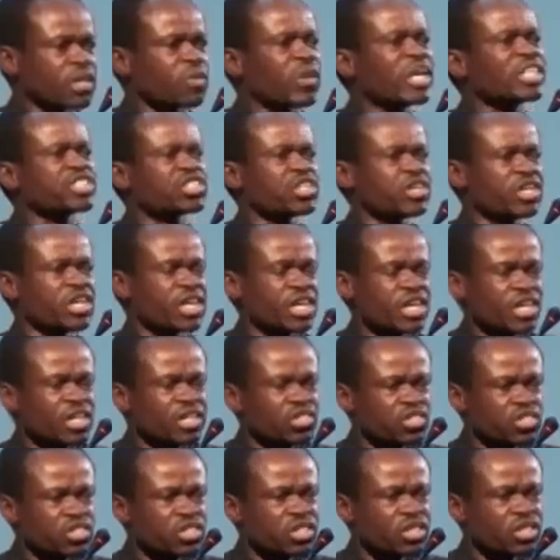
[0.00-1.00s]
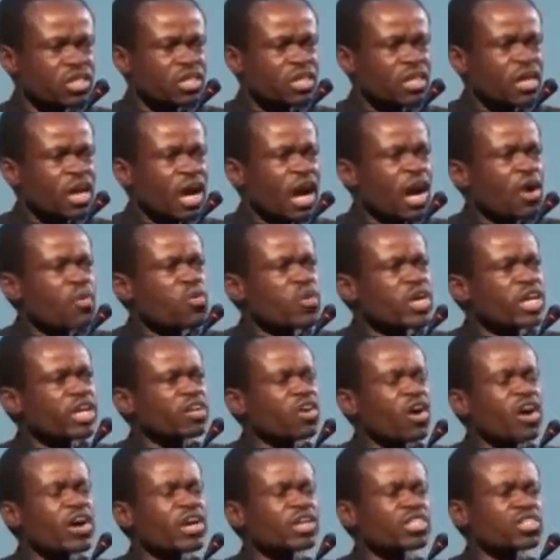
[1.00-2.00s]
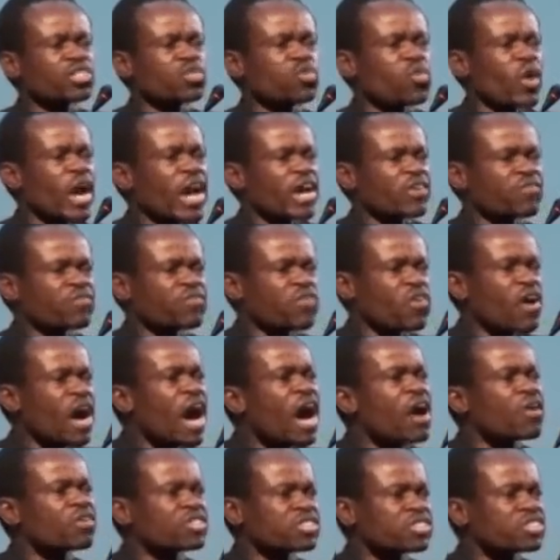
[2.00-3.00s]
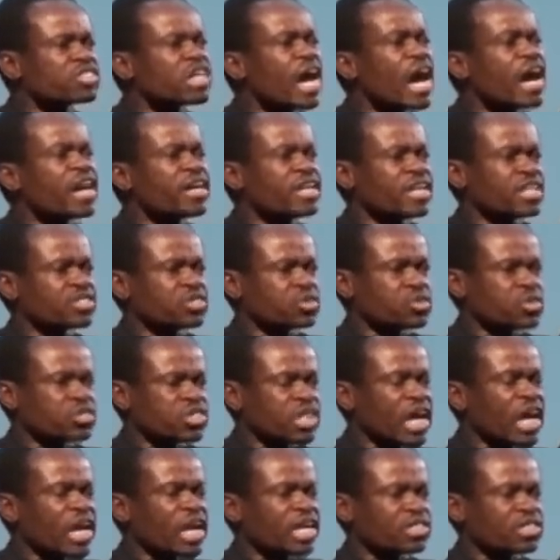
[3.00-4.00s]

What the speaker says: question is, are we going to wait for outsiders to tell